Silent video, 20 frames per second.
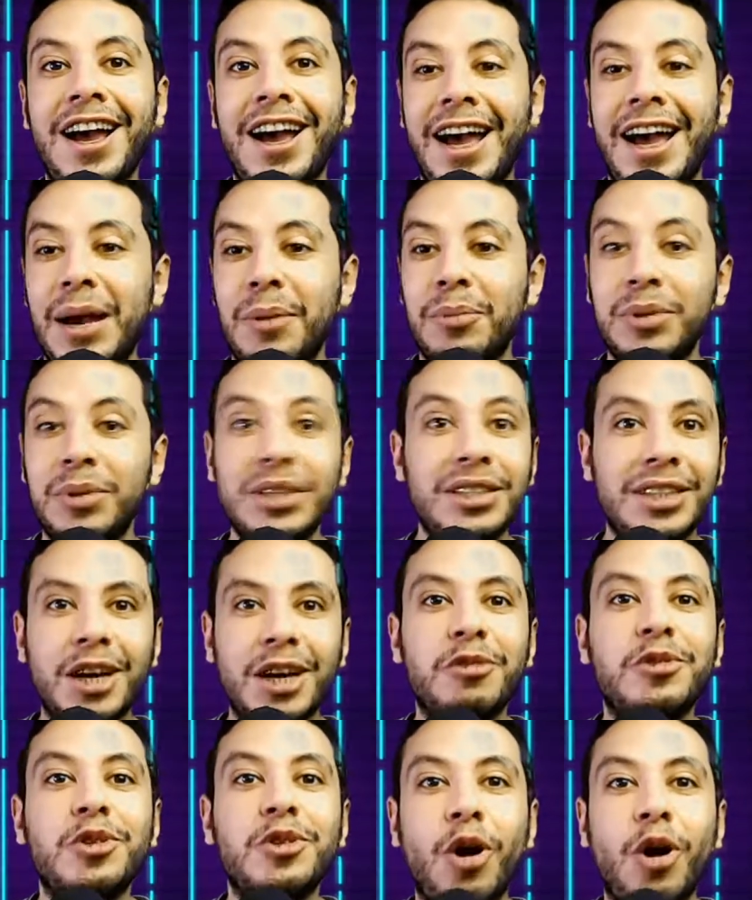a P D
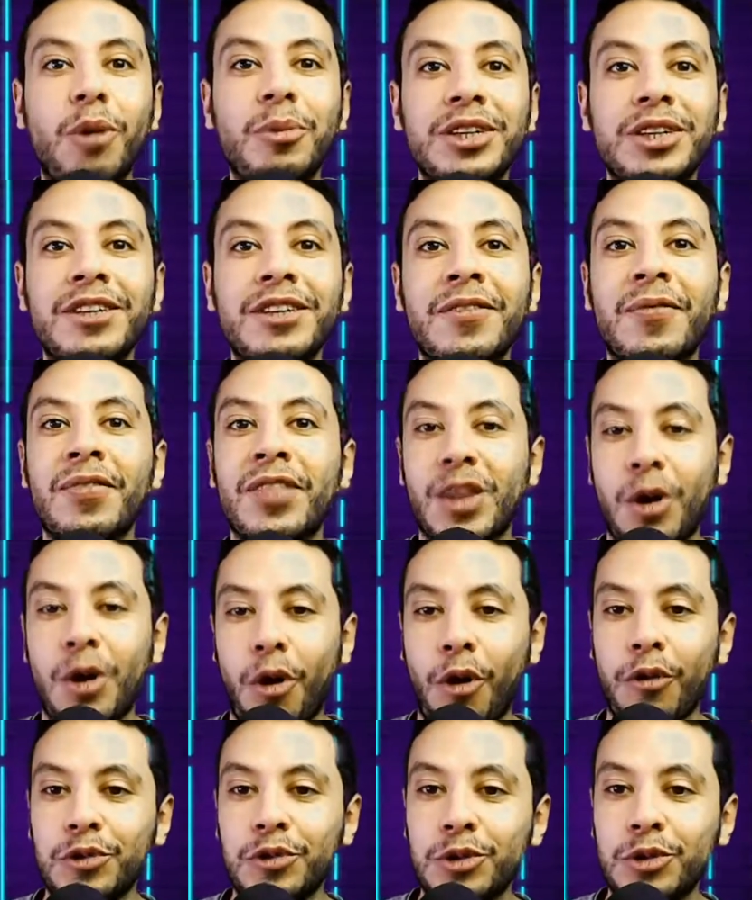F copy
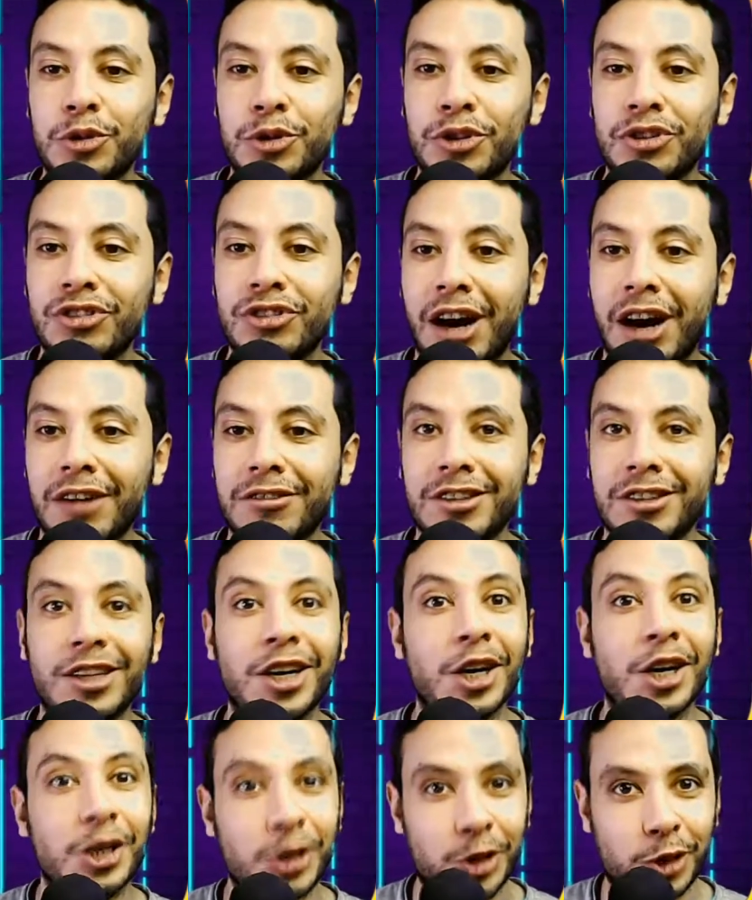of your travel
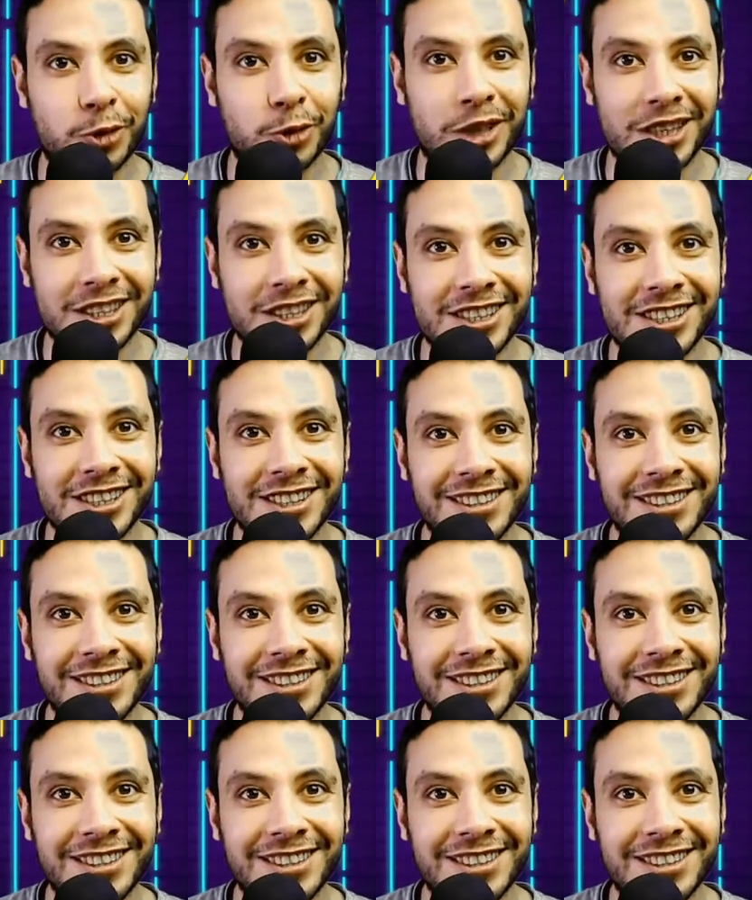insurance.